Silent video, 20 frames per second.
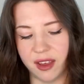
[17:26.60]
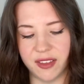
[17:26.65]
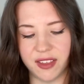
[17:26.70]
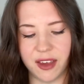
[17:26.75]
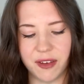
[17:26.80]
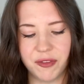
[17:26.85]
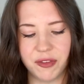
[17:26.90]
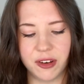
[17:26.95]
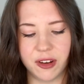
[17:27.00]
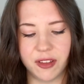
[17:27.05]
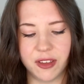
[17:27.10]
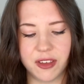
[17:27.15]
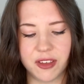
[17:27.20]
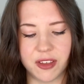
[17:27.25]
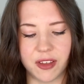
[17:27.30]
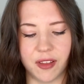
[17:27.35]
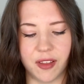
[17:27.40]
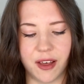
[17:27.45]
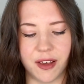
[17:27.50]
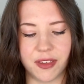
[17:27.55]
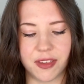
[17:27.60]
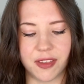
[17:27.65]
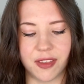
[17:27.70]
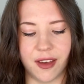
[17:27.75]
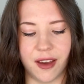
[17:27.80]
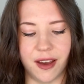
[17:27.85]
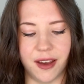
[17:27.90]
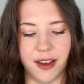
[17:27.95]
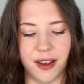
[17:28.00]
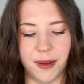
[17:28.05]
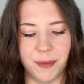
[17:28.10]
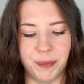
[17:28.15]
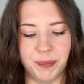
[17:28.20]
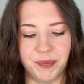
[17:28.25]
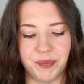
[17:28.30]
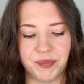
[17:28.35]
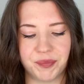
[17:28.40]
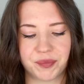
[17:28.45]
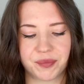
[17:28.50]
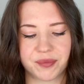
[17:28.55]
definitely still has that
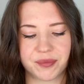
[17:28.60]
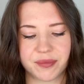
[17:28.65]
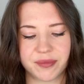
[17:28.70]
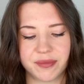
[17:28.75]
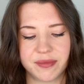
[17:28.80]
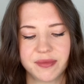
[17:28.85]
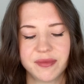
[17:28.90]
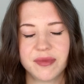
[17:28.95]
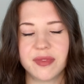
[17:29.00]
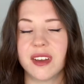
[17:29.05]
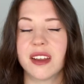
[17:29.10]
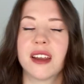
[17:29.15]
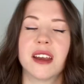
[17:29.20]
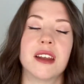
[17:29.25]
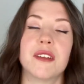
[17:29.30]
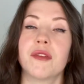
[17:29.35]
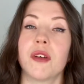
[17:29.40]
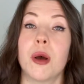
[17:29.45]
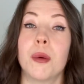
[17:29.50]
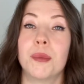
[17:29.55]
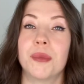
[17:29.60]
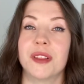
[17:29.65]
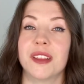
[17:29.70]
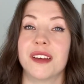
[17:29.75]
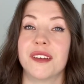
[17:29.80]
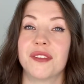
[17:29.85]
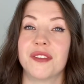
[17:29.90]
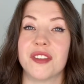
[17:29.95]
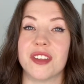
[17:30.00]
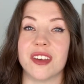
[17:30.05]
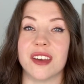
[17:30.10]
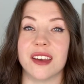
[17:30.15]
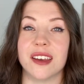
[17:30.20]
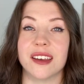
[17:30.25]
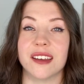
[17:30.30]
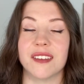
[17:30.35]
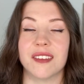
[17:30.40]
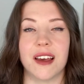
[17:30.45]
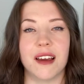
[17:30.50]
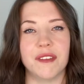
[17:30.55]
um, kind of
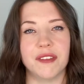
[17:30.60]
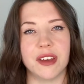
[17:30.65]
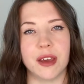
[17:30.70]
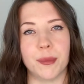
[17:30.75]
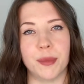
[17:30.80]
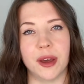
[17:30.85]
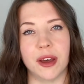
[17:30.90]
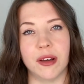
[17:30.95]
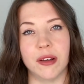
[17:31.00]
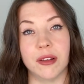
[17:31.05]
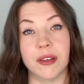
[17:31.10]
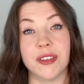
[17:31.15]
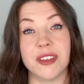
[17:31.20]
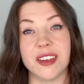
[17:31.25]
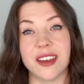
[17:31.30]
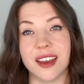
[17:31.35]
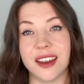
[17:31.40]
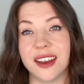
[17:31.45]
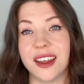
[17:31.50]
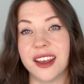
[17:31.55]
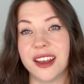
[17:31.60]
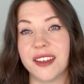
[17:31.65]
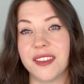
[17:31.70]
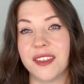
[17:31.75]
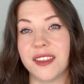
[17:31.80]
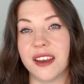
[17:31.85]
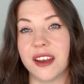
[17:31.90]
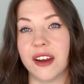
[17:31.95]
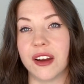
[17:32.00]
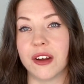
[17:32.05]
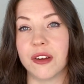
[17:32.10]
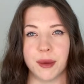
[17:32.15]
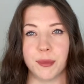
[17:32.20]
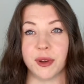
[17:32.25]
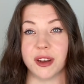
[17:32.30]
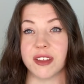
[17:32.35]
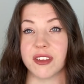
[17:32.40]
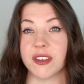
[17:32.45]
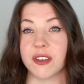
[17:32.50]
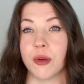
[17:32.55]
uplifting La Vie Est Belle DNA in there,
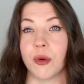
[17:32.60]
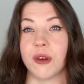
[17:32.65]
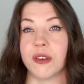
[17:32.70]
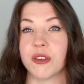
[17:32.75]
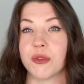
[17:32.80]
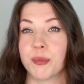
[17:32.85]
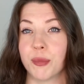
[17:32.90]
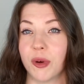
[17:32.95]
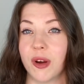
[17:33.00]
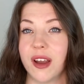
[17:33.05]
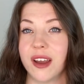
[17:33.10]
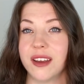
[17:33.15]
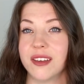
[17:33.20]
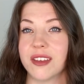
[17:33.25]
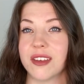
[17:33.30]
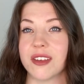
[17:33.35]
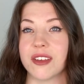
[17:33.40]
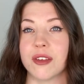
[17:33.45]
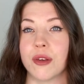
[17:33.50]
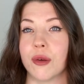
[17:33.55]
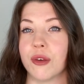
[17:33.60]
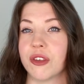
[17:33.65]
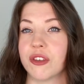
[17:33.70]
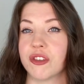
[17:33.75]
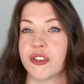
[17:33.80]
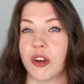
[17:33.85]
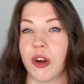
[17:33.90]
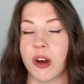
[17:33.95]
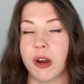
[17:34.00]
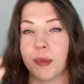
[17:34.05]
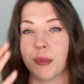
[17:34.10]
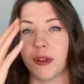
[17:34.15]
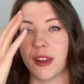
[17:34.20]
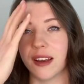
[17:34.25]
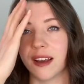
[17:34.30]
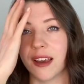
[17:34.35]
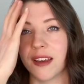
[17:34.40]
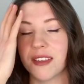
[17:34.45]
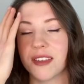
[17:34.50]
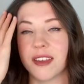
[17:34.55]
but it's not as bright, it's not as sharp,
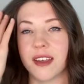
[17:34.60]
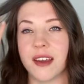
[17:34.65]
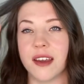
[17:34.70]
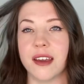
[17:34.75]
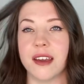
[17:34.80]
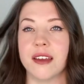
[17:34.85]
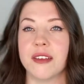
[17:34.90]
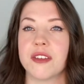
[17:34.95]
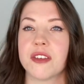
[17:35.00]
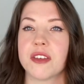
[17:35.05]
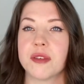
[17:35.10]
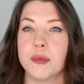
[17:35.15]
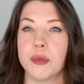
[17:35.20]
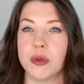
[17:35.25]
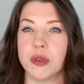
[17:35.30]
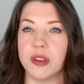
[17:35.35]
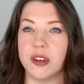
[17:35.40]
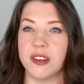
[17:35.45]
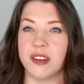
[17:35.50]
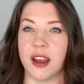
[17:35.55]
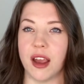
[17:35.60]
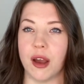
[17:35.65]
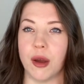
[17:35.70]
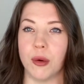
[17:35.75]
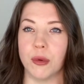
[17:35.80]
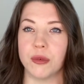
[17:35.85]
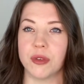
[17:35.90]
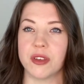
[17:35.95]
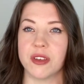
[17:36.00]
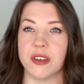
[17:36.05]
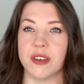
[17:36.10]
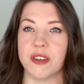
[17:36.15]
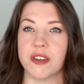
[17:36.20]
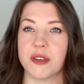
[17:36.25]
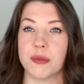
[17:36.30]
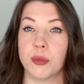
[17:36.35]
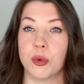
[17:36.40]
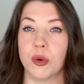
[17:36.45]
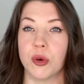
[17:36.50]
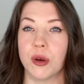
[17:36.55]
like I say, it's smoothened out, it's
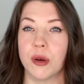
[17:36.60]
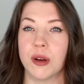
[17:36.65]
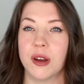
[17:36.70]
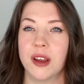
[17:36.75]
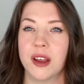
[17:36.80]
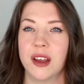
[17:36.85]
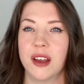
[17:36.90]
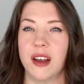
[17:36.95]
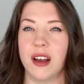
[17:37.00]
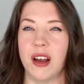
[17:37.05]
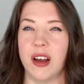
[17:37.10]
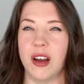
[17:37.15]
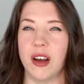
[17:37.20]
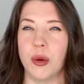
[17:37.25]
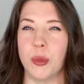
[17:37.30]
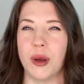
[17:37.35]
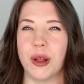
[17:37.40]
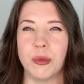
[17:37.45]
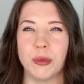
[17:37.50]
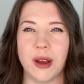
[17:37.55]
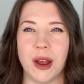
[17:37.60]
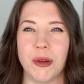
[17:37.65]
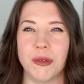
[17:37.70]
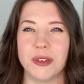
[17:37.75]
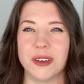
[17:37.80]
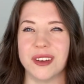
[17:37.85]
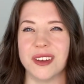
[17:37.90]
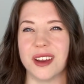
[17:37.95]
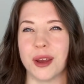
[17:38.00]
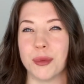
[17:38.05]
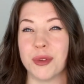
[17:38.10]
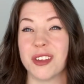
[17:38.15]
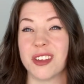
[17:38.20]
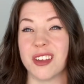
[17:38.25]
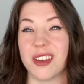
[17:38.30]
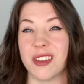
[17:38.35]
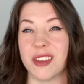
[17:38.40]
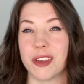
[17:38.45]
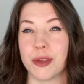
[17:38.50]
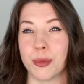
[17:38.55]
more uh, well-rounded. I would
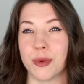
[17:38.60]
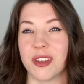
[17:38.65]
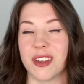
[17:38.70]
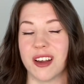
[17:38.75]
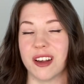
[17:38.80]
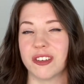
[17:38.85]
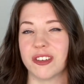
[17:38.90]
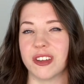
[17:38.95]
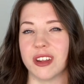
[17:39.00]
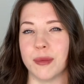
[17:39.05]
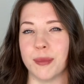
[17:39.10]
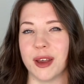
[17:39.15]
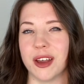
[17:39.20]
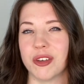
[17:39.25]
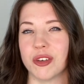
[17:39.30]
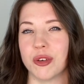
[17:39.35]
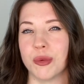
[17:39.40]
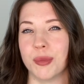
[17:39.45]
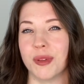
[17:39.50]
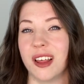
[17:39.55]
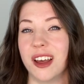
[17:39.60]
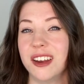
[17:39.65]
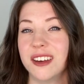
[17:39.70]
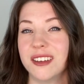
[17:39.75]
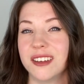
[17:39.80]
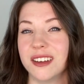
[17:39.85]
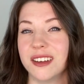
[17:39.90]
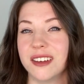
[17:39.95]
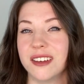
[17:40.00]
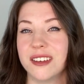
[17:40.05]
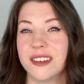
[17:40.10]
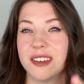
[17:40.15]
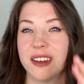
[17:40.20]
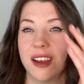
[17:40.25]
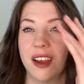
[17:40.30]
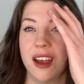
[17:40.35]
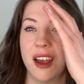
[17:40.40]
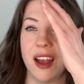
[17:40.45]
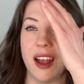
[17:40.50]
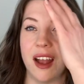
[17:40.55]
say this one's actually better blended,
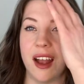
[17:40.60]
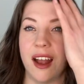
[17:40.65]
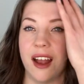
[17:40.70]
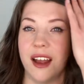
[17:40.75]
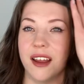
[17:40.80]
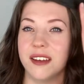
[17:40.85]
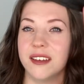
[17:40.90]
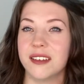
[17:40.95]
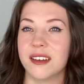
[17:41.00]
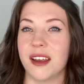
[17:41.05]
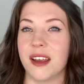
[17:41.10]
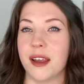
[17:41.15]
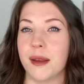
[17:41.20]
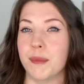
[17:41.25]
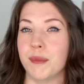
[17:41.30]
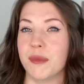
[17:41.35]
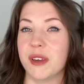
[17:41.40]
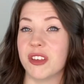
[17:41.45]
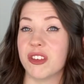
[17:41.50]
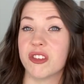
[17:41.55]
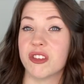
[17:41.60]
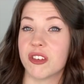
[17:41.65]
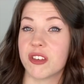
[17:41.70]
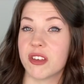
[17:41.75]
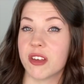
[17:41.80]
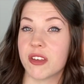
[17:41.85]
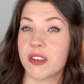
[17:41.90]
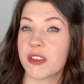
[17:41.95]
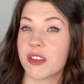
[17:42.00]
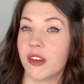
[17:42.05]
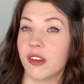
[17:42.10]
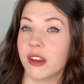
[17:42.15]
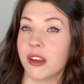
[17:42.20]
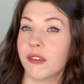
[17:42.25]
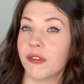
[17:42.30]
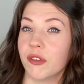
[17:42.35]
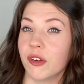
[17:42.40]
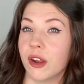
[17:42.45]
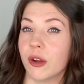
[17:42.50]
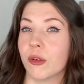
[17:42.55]
and um, it's just a stunning
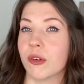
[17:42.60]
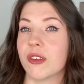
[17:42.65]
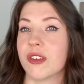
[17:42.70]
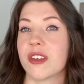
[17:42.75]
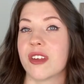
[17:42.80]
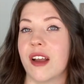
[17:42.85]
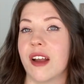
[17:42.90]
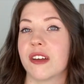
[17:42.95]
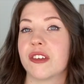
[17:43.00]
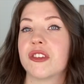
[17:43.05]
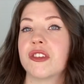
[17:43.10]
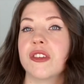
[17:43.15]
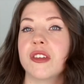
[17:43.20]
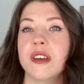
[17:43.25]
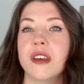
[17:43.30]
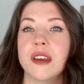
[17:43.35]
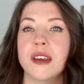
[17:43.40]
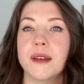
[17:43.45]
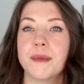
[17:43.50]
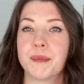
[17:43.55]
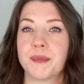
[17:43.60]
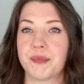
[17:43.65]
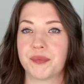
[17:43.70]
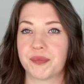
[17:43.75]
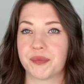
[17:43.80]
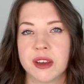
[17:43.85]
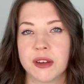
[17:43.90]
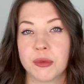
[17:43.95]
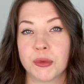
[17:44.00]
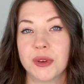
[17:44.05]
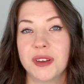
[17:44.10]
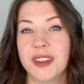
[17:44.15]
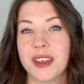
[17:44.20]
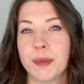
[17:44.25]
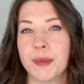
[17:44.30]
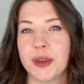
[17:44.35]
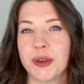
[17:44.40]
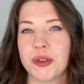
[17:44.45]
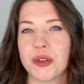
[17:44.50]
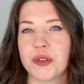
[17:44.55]
fragrance actually really
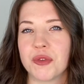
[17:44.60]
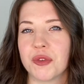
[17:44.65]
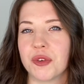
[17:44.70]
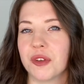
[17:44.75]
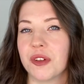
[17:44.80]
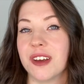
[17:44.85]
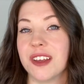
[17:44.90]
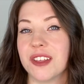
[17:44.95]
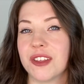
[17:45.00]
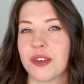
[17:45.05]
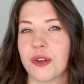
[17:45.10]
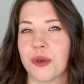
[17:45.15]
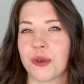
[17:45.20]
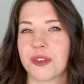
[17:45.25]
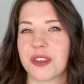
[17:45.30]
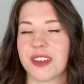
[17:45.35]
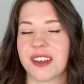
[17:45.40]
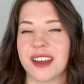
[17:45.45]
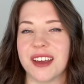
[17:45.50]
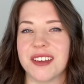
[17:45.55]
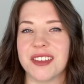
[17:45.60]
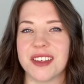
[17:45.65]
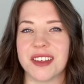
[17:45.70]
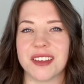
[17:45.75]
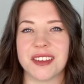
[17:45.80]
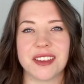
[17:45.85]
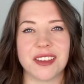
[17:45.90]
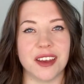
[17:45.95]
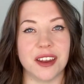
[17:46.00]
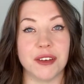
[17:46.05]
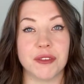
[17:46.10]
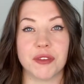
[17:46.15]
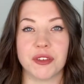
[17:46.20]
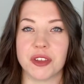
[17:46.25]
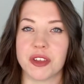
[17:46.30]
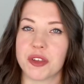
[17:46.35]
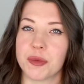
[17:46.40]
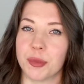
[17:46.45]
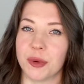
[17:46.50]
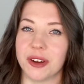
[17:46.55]
beautiful, intoxicating scent for the
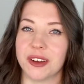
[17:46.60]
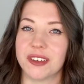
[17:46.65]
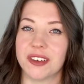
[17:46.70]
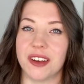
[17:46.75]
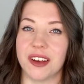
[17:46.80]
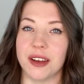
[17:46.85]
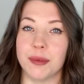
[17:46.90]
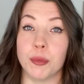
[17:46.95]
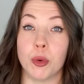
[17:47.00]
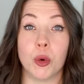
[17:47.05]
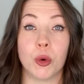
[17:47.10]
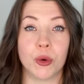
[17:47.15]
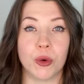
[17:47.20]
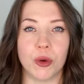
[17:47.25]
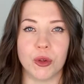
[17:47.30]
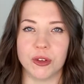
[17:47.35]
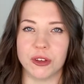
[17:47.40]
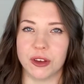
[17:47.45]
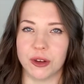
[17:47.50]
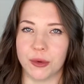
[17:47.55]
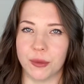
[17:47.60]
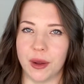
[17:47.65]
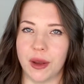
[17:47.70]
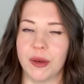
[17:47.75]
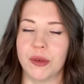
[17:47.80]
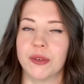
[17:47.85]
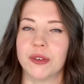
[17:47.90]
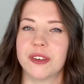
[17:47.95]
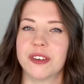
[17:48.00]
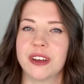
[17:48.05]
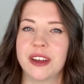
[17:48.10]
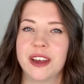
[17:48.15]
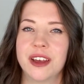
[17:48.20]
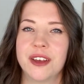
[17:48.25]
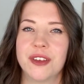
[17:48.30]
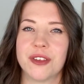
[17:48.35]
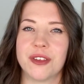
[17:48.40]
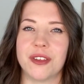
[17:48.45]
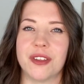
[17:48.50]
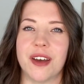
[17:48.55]
springtime or all year round.
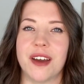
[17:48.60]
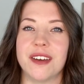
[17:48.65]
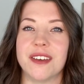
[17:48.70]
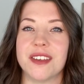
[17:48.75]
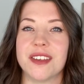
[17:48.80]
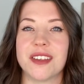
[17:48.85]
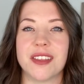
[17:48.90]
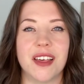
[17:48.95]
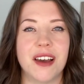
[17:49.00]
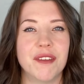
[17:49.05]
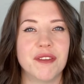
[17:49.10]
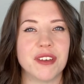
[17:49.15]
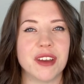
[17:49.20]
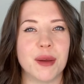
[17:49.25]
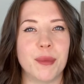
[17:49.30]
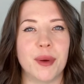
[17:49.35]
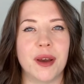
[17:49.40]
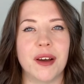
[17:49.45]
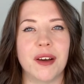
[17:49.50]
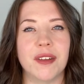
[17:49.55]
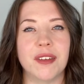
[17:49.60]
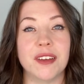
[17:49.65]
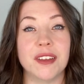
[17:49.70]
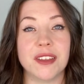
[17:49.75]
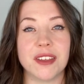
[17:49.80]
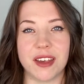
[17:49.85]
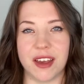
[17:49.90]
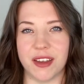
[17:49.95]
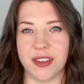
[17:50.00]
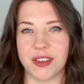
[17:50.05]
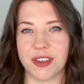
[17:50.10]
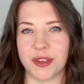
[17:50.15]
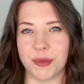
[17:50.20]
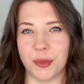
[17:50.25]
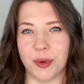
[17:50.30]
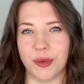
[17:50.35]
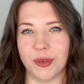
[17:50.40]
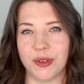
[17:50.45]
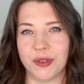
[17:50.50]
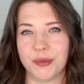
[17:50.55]
So that is La Vie Est Belle
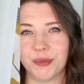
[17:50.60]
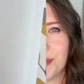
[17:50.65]
Intensement.